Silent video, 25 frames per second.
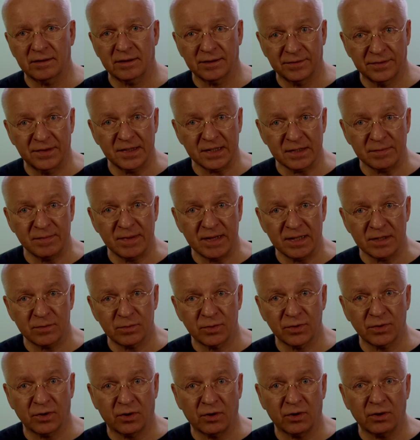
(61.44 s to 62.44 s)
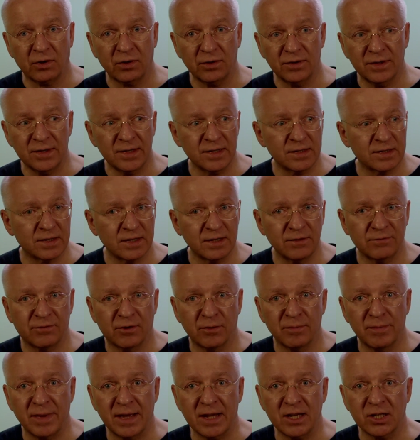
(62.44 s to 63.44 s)
And this means with all these
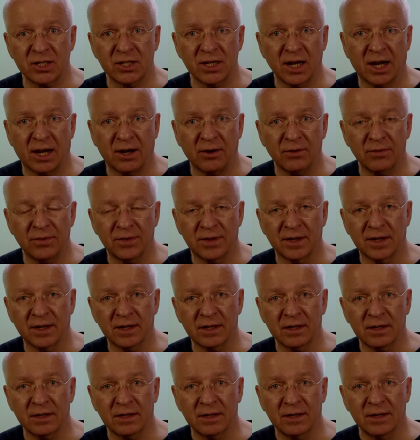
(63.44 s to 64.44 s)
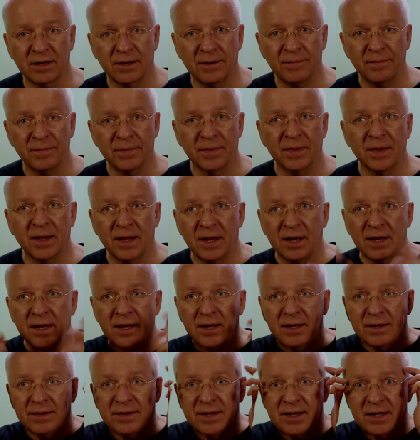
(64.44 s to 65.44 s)
information out there,
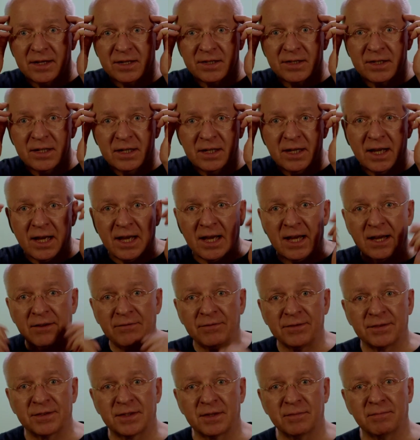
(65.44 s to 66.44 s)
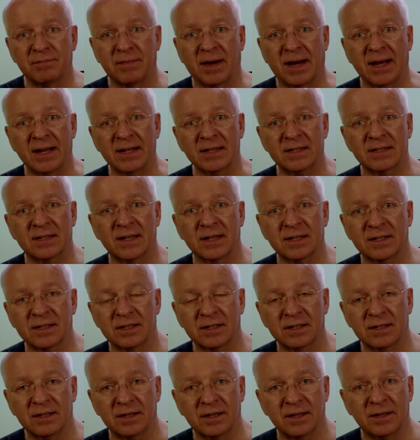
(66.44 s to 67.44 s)
they still haven't the mindset
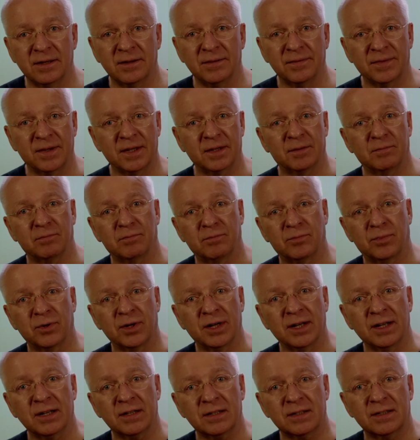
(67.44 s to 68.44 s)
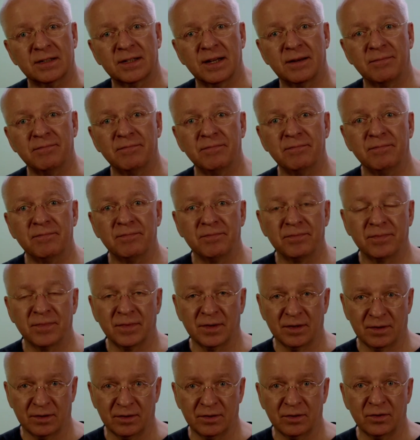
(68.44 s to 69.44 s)
that brings them
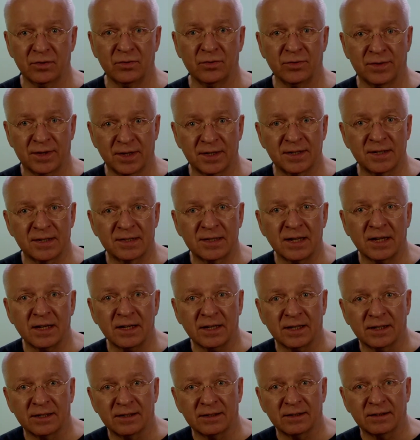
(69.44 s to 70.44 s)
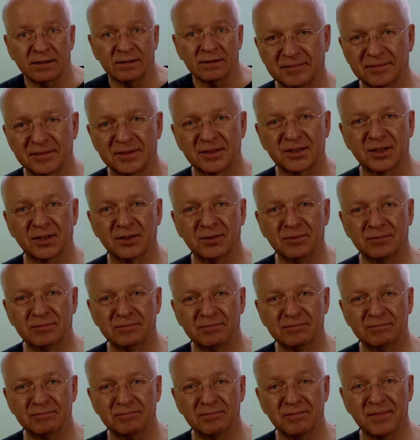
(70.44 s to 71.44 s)
to their desire. So
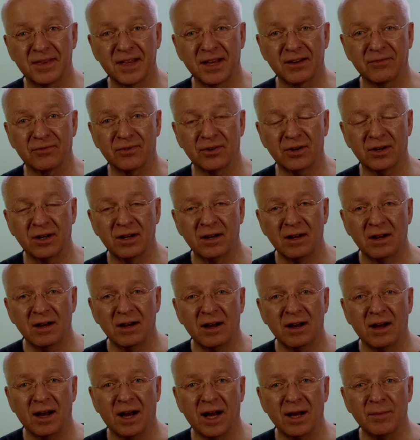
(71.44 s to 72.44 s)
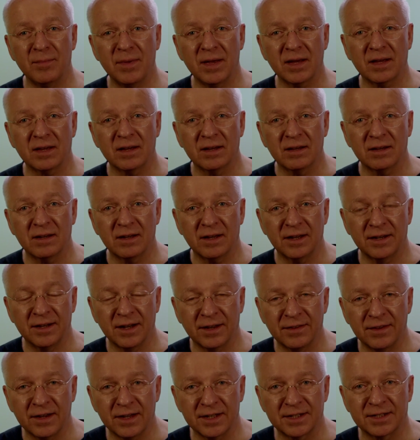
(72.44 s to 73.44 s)
therefore, I make
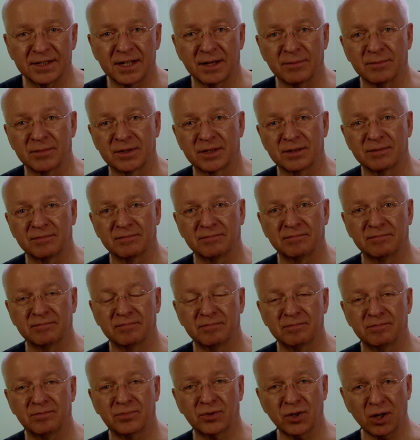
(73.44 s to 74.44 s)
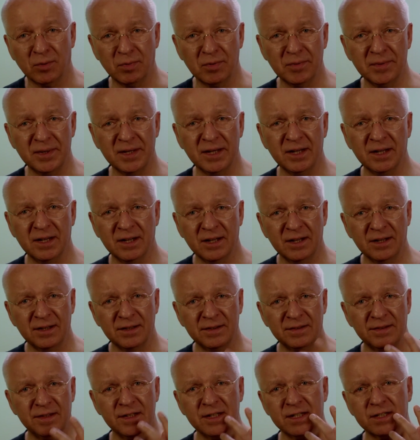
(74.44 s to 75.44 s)
another attempt. Probably
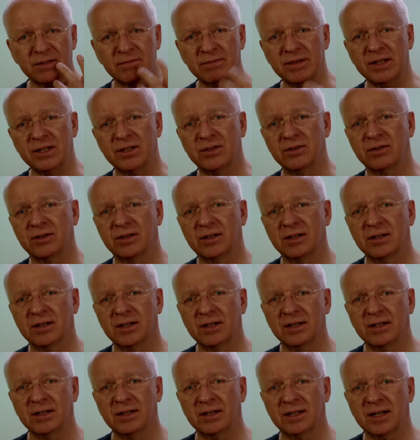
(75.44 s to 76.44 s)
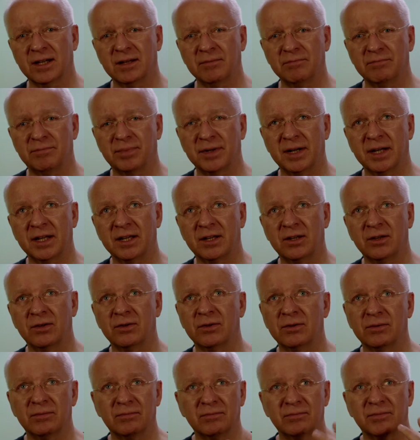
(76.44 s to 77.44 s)
this video can bring
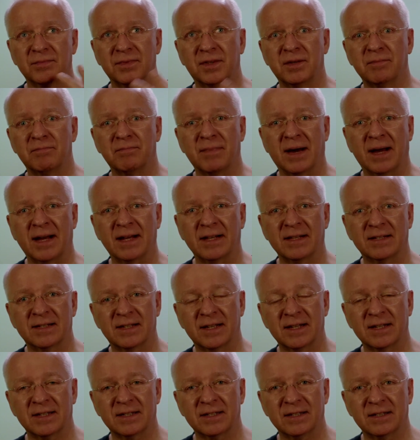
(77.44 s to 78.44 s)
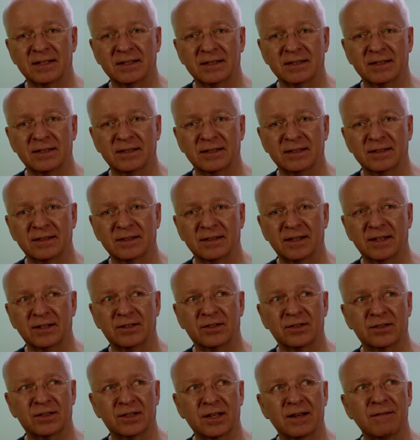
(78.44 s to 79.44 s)
you the mindset that
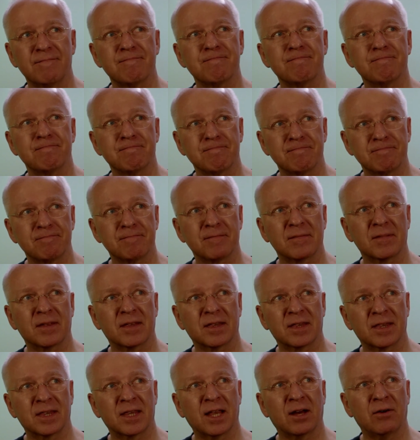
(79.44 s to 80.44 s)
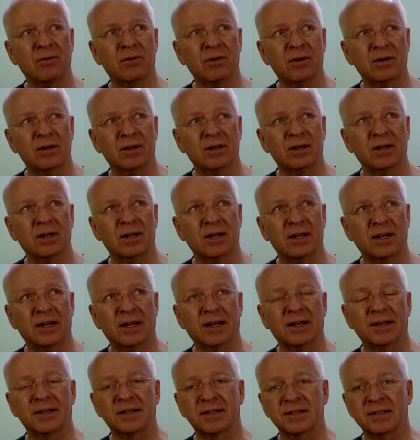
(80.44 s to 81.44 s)
you say, now
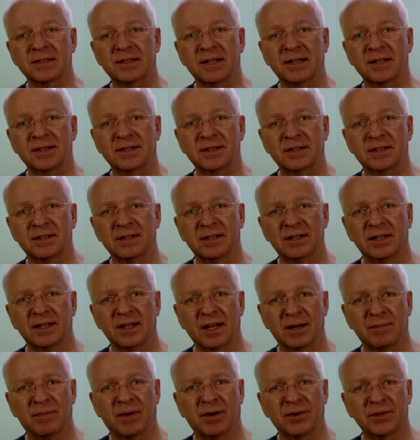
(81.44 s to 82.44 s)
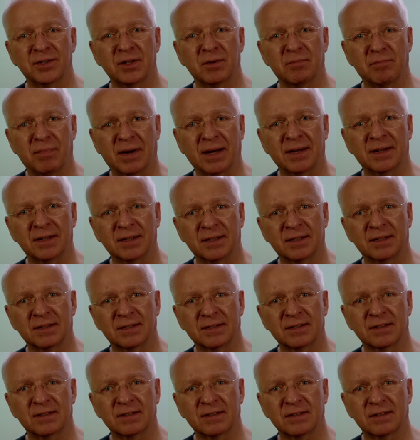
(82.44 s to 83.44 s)
I understand about
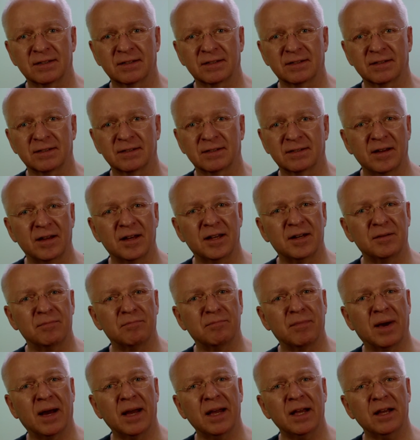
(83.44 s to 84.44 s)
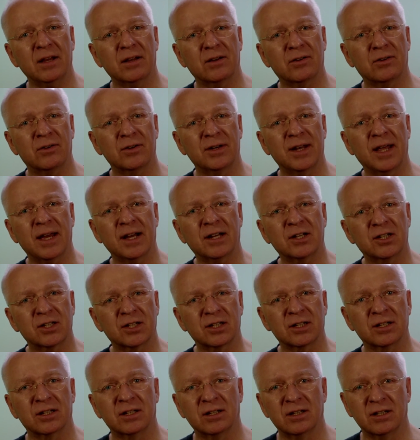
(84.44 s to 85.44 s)
abundance and my
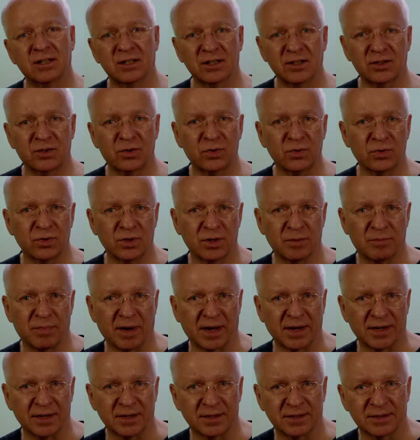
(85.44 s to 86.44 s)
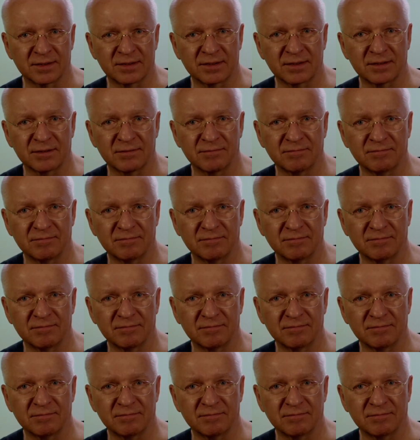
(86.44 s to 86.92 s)
connection to abundance.